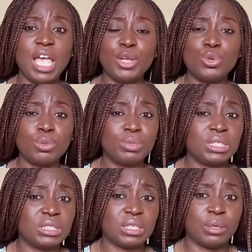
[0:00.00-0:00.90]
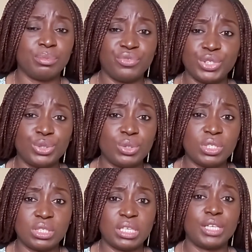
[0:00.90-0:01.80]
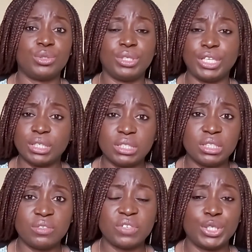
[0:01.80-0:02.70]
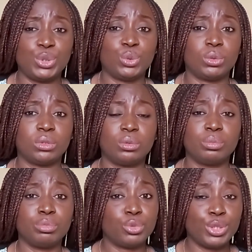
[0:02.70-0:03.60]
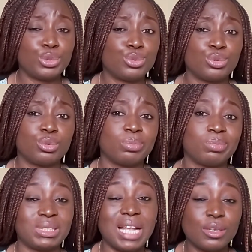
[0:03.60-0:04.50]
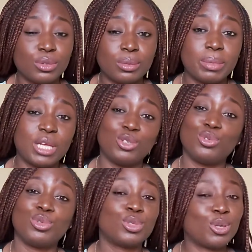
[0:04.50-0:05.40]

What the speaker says: I hope this video is educative and you're going to stand up and do